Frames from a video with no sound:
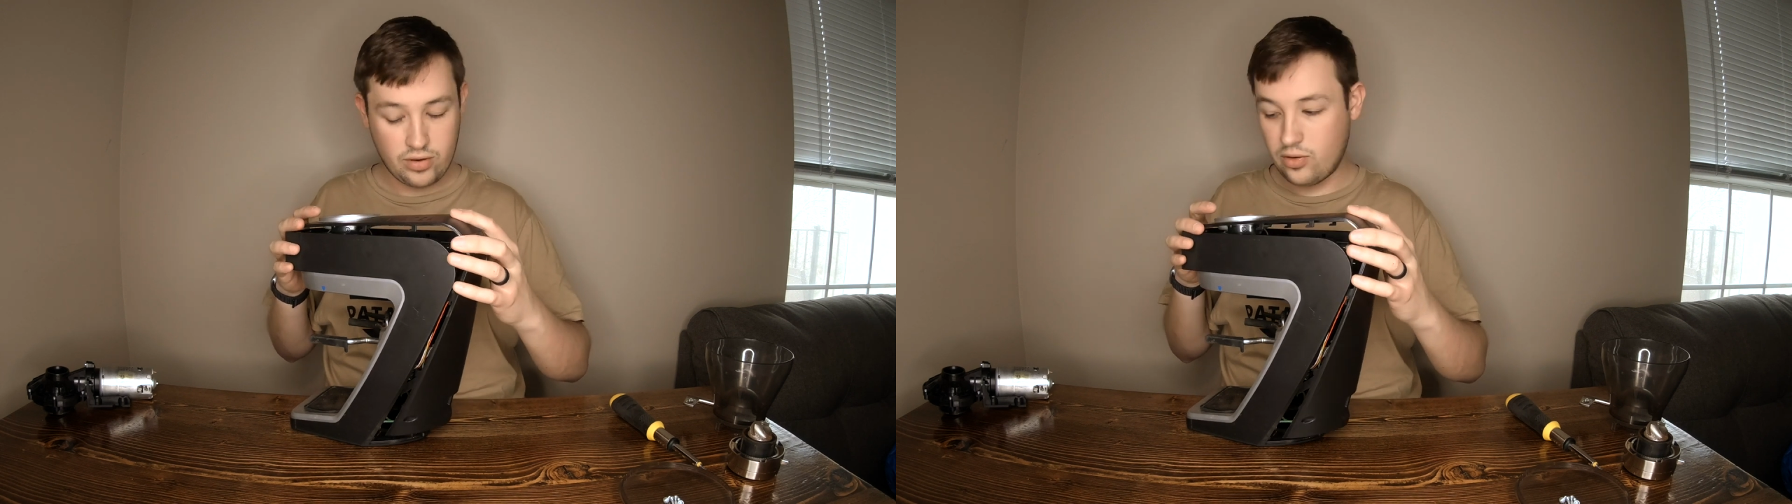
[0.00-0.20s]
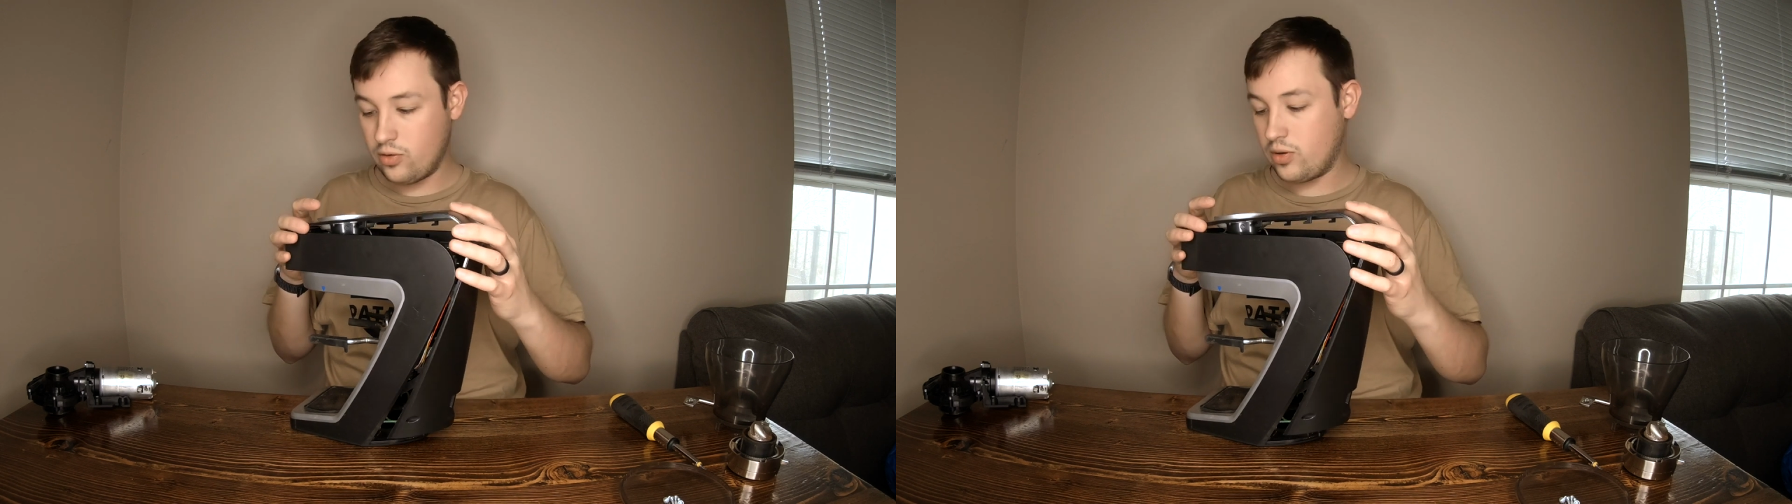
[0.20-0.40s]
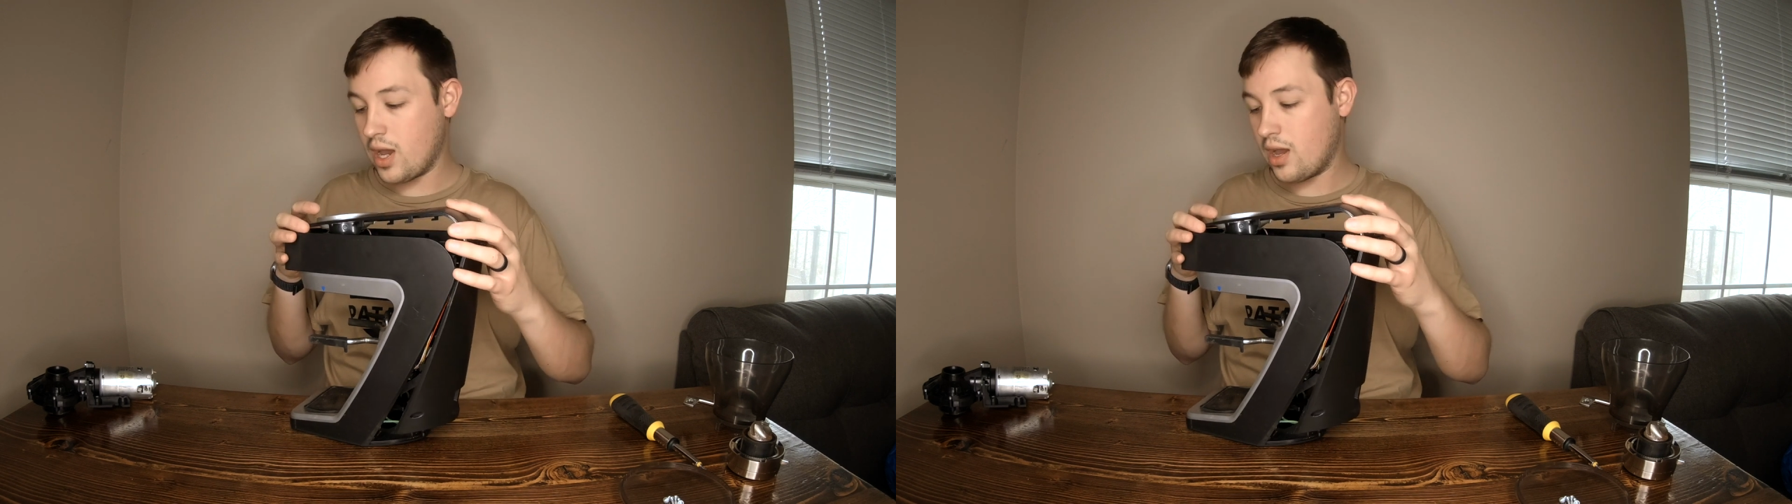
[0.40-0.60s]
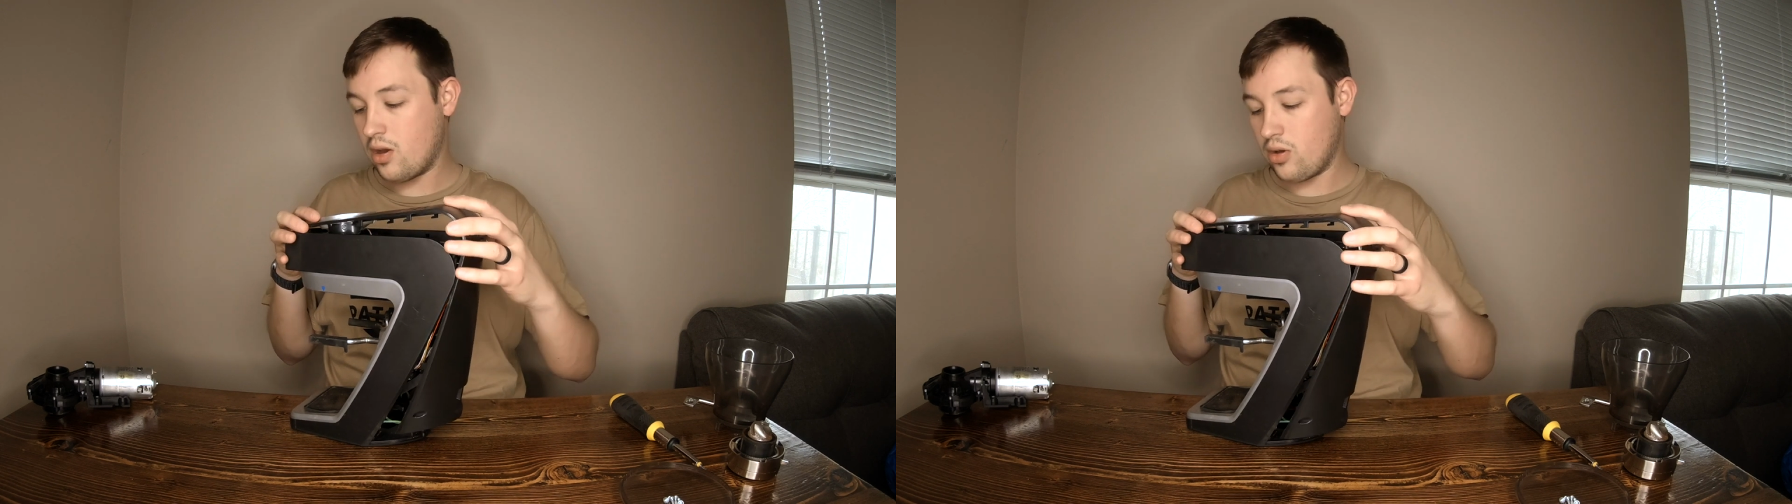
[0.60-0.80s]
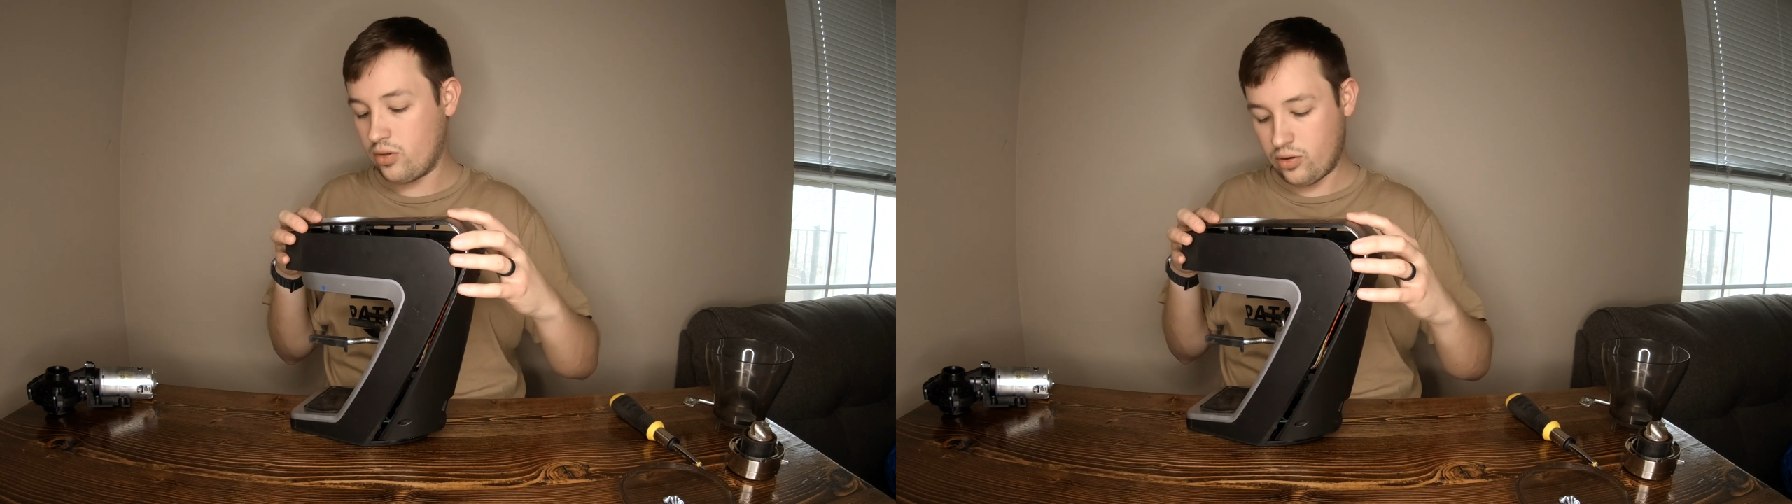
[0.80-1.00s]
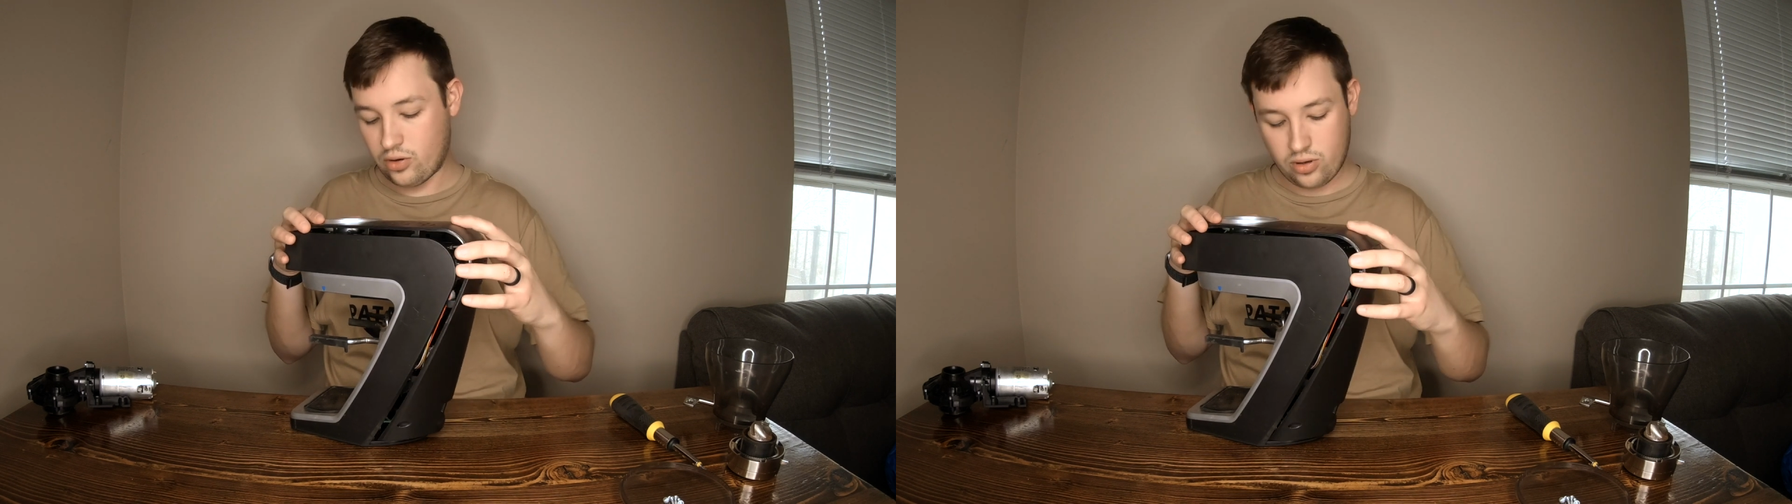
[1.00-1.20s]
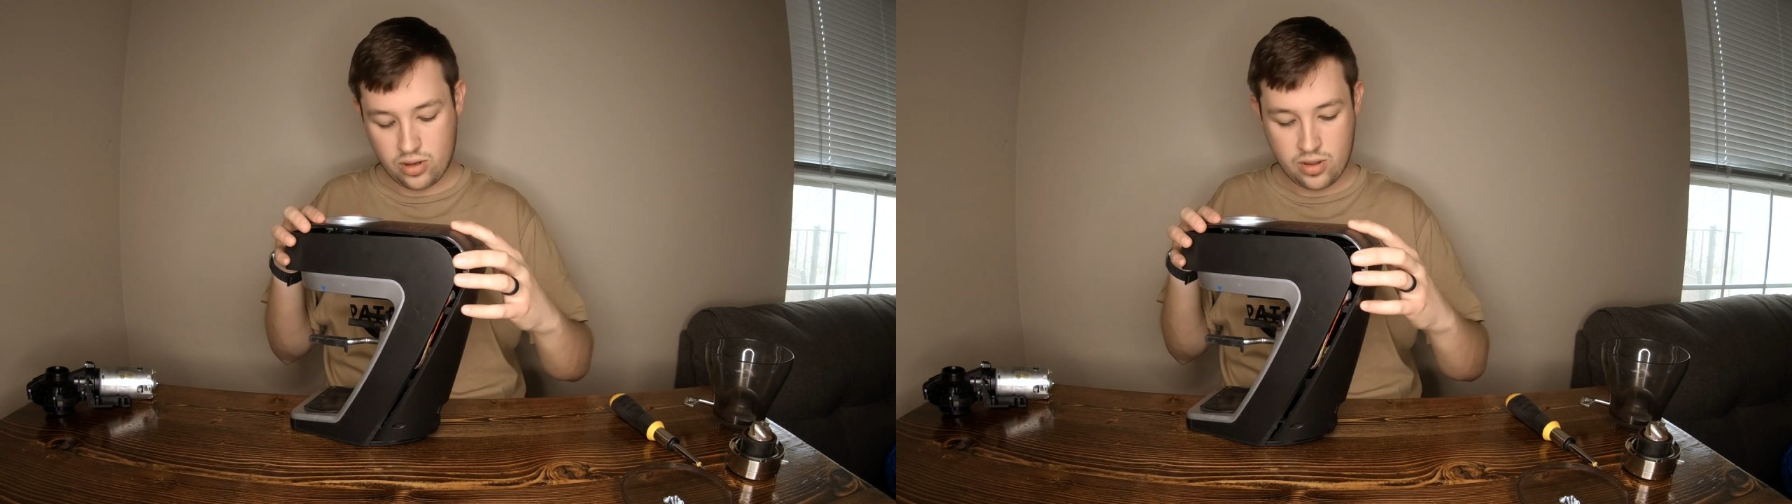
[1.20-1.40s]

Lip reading: you got all your